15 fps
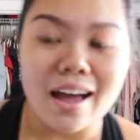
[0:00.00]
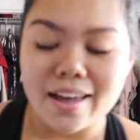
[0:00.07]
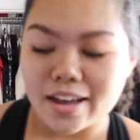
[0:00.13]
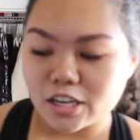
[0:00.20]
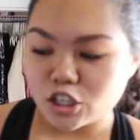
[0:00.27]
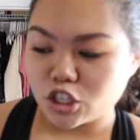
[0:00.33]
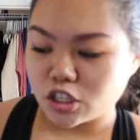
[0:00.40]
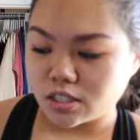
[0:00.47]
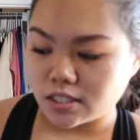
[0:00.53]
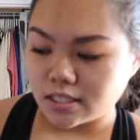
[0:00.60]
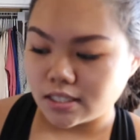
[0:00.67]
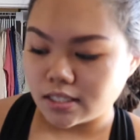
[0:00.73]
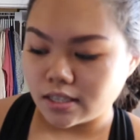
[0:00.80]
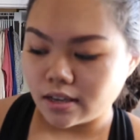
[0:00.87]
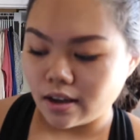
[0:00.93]
I
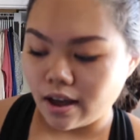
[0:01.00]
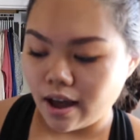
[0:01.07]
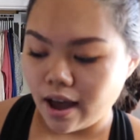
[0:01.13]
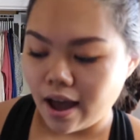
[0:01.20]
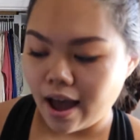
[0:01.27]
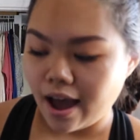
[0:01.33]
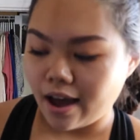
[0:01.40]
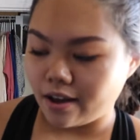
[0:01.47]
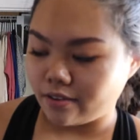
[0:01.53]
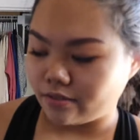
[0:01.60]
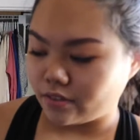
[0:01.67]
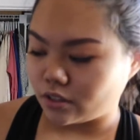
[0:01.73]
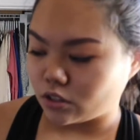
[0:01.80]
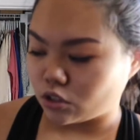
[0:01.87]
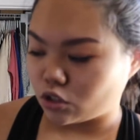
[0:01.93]
actually
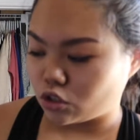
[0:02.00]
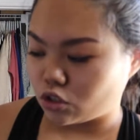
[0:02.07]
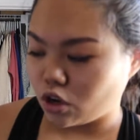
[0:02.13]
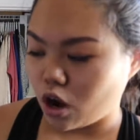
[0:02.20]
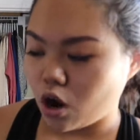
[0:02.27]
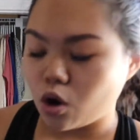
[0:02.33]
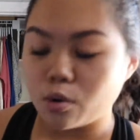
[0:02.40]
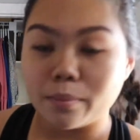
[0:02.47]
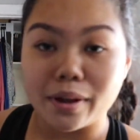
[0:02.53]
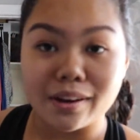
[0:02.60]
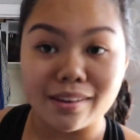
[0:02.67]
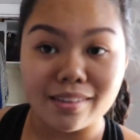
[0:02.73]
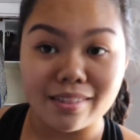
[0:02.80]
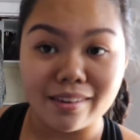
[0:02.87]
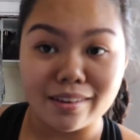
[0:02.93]
have so
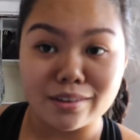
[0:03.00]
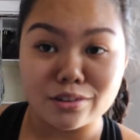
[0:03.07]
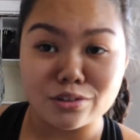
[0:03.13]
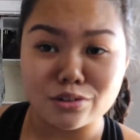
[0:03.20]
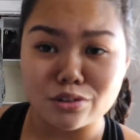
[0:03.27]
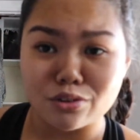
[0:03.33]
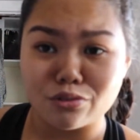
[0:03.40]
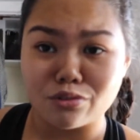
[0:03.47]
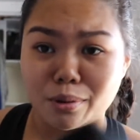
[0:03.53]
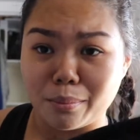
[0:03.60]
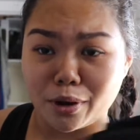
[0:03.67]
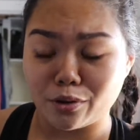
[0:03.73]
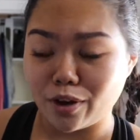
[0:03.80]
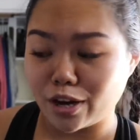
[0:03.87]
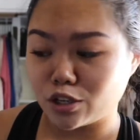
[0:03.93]
many things from
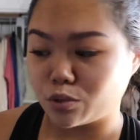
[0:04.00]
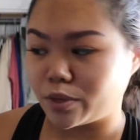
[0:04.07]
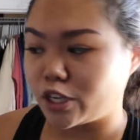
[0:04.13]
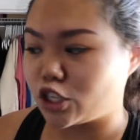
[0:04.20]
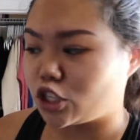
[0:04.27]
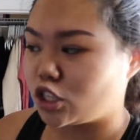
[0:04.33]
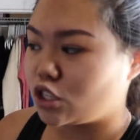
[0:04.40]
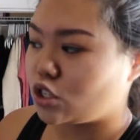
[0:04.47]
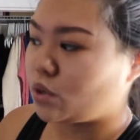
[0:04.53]
my graduation.